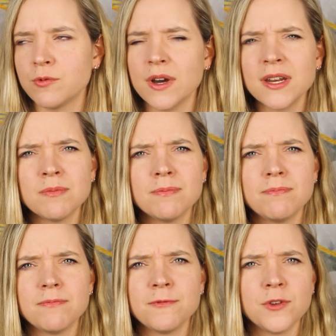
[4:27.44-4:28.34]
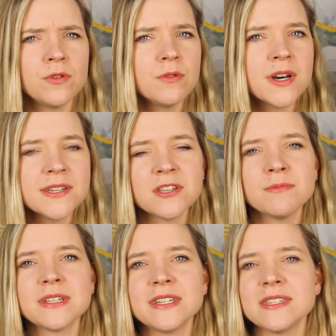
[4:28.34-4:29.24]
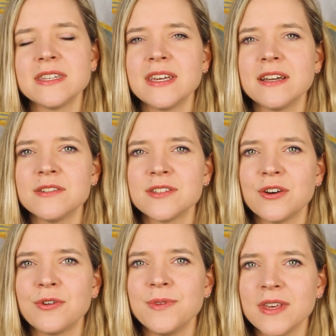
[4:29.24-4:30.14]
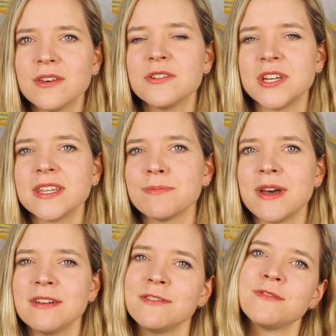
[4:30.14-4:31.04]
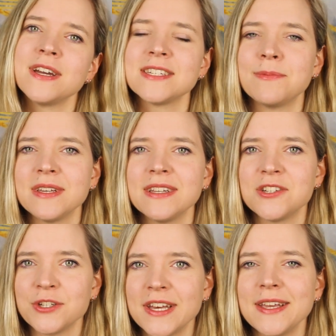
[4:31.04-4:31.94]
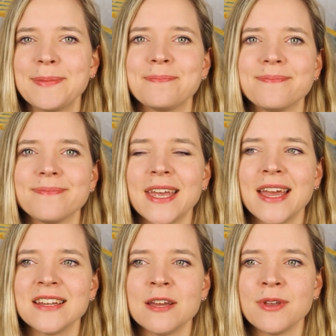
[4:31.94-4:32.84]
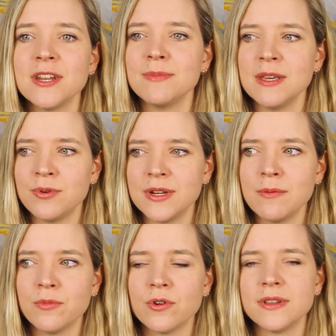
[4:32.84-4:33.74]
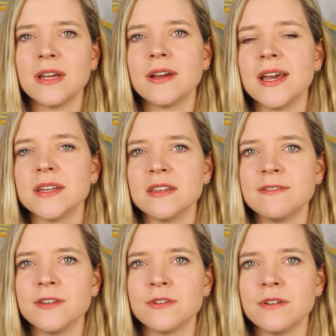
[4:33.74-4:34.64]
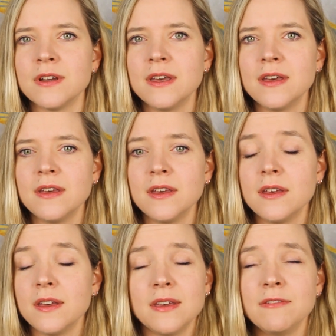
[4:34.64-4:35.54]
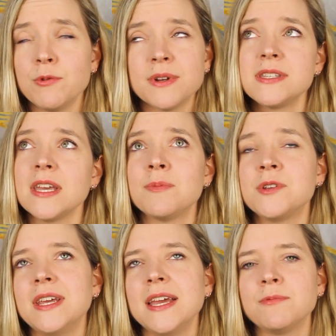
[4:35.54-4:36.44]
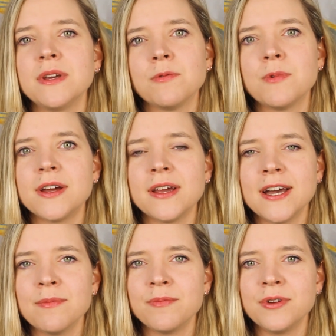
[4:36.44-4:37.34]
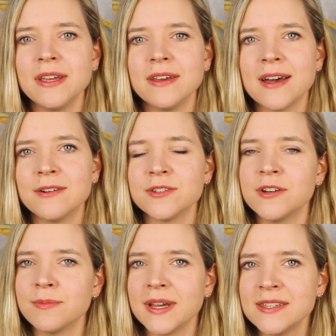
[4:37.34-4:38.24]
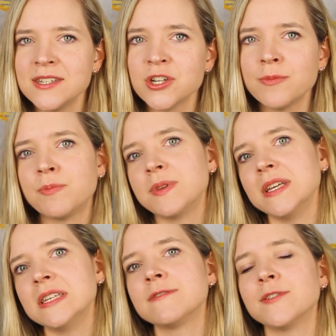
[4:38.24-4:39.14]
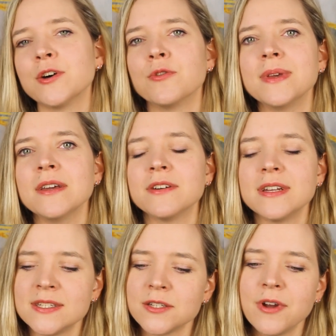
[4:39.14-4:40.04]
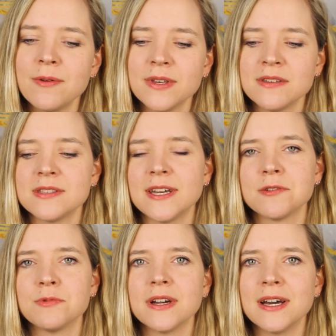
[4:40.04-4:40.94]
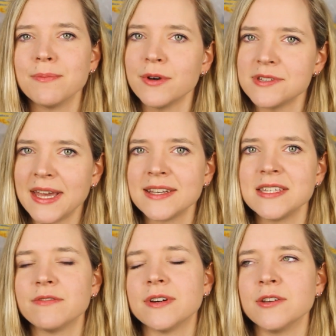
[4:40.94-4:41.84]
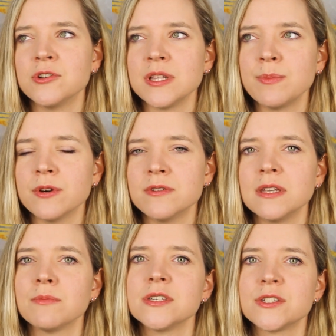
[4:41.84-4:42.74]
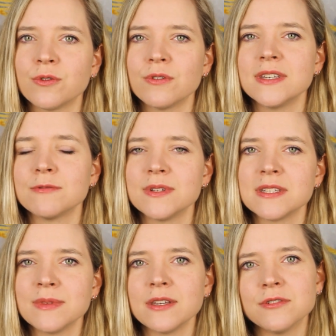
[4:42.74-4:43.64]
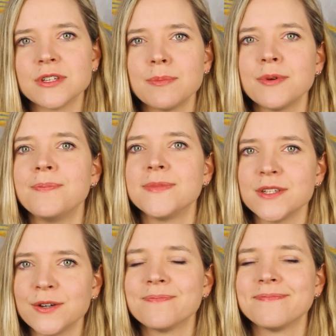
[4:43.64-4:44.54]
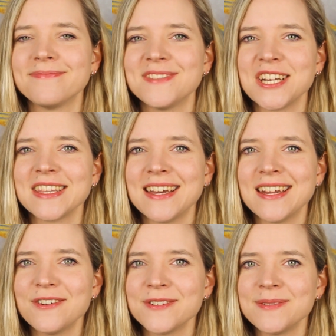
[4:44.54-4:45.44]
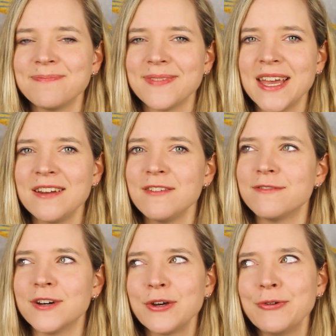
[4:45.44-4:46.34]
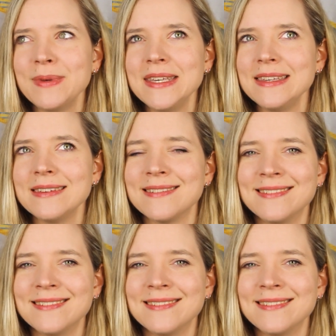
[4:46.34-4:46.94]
quite a few customs listed there, so you can go check them out if you find something that you like. And I'm gonna be putting more there, and if you want to stay up to date with what I'm putting out on my Etsy shop, please follow me on Instagram because that's where I'm most active. I usually post in my stories when something goes up, so check that out and follow me.